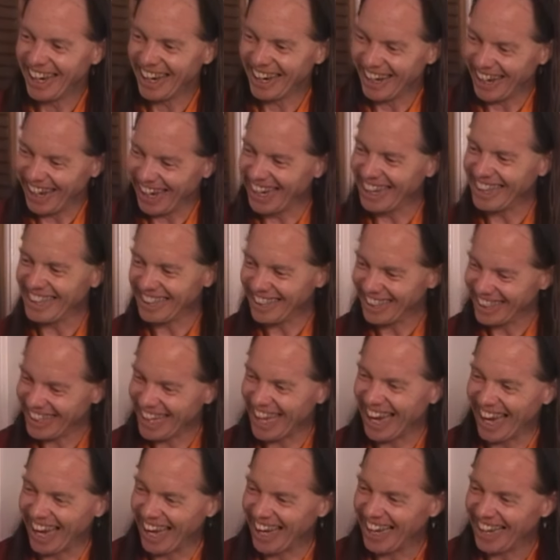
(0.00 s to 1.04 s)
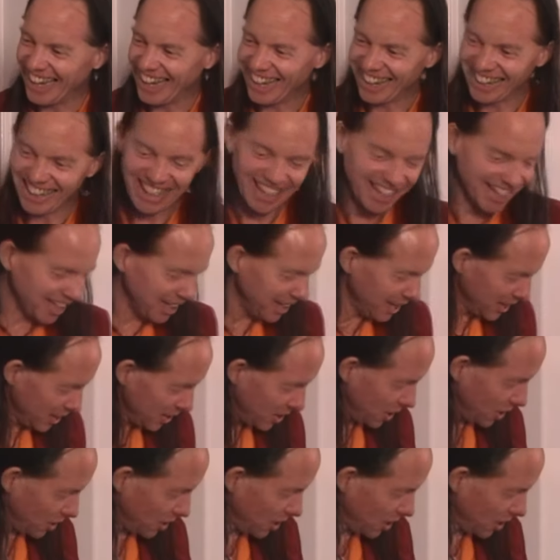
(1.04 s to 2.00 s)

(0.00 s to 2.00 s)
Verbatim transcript: right, yeah, okay. So